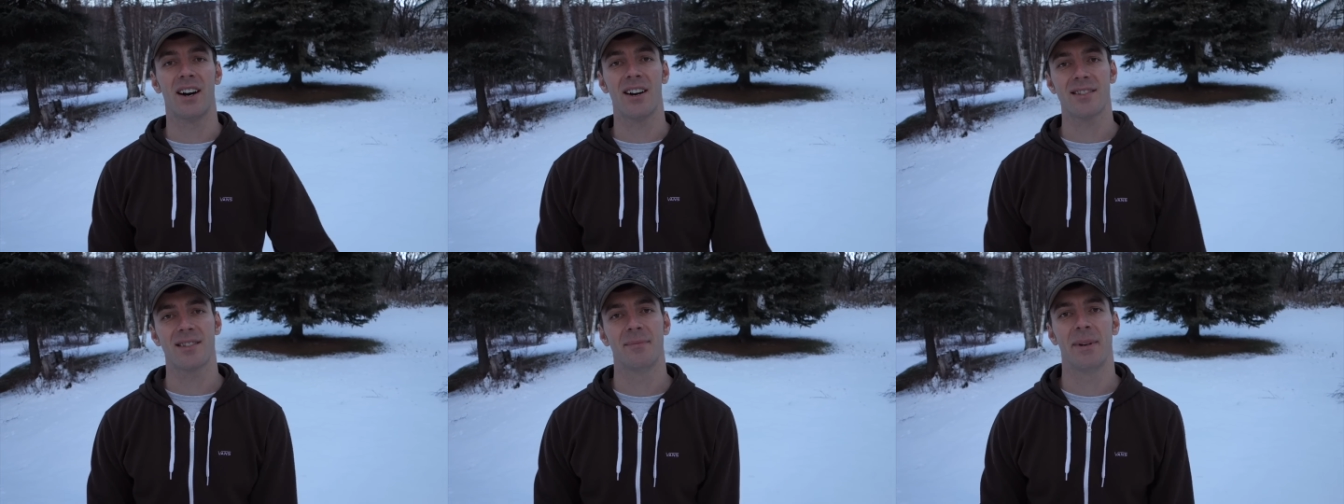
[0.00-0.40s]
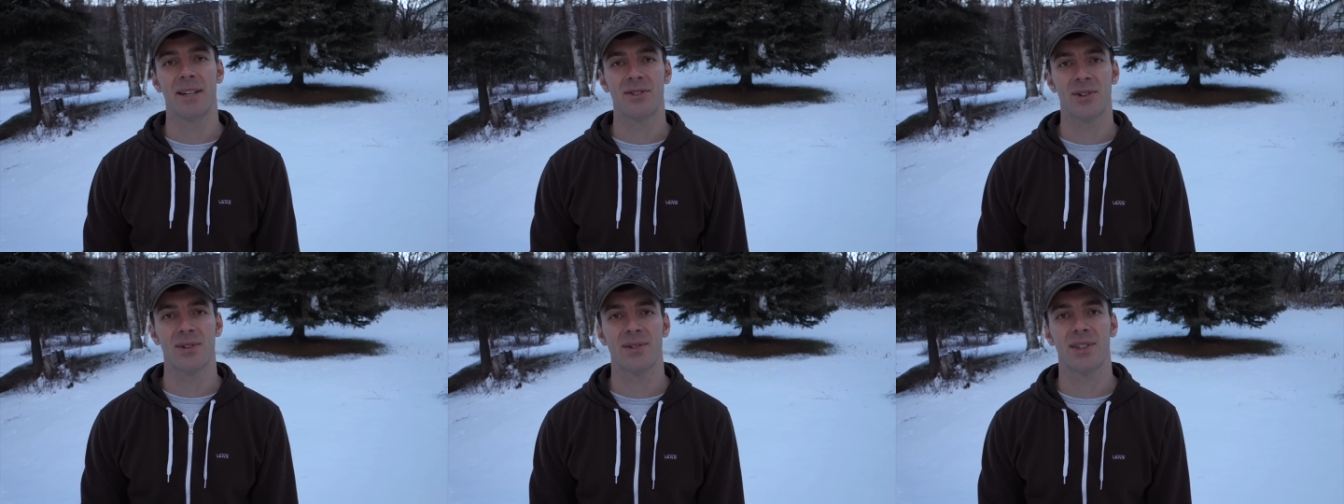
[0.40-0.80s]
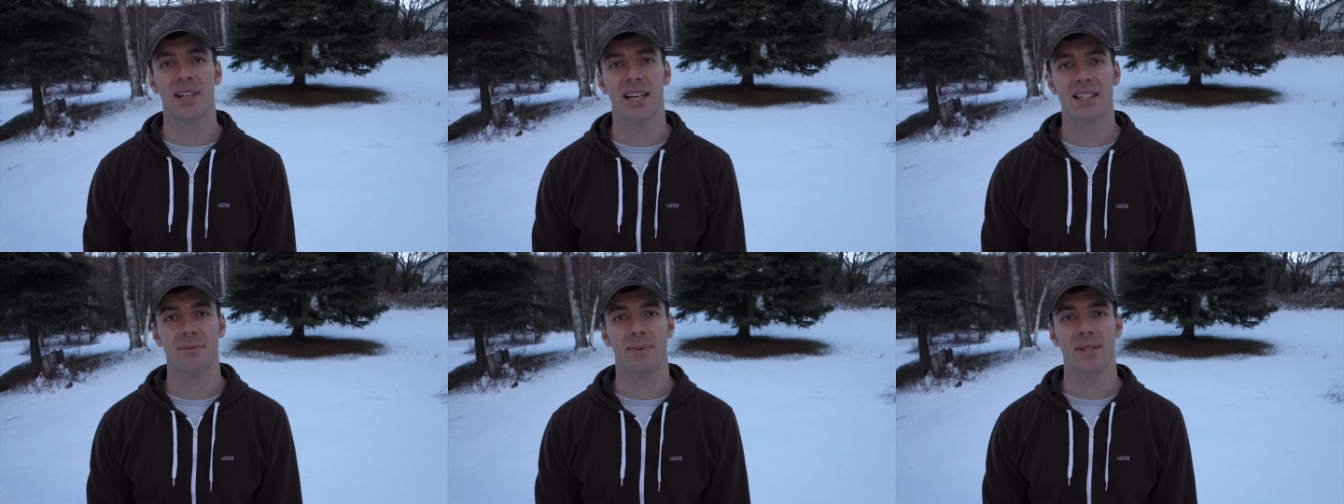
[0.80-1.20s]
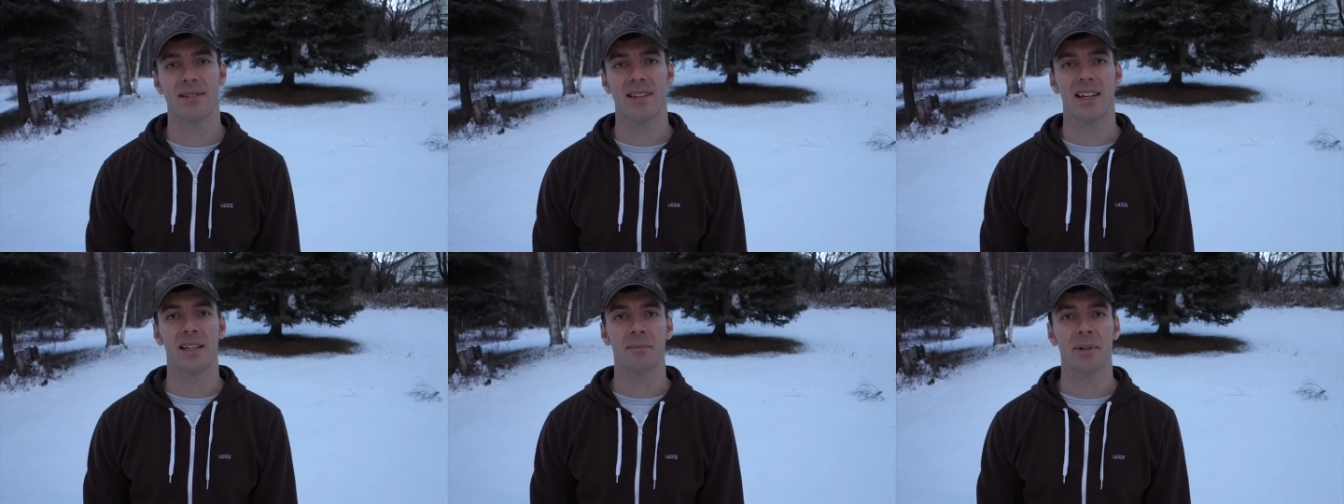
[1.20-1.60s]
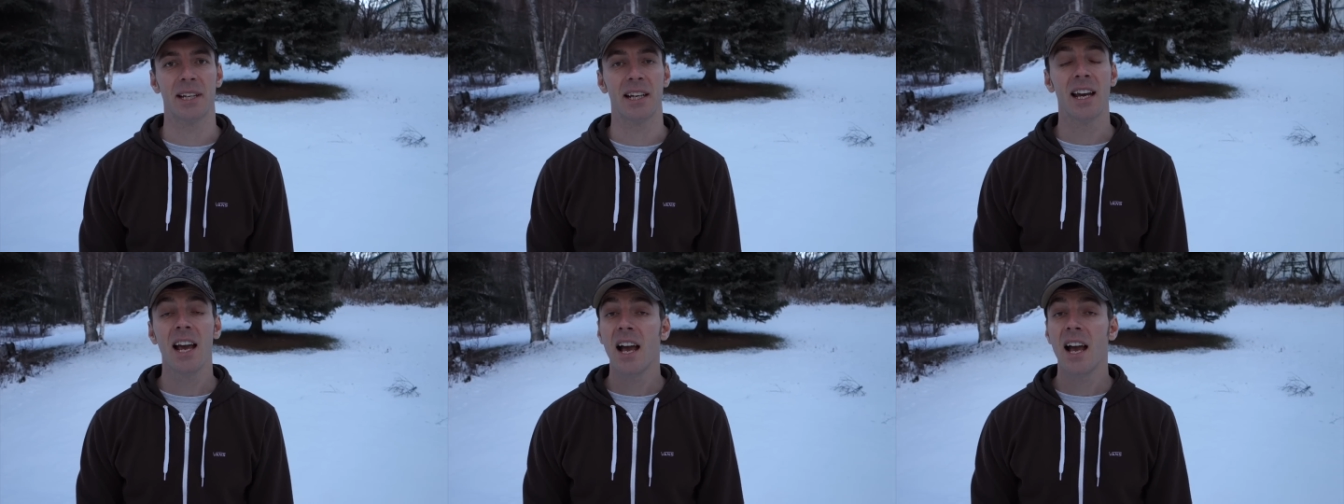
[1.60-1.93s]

awesome intros you guys have been sending me.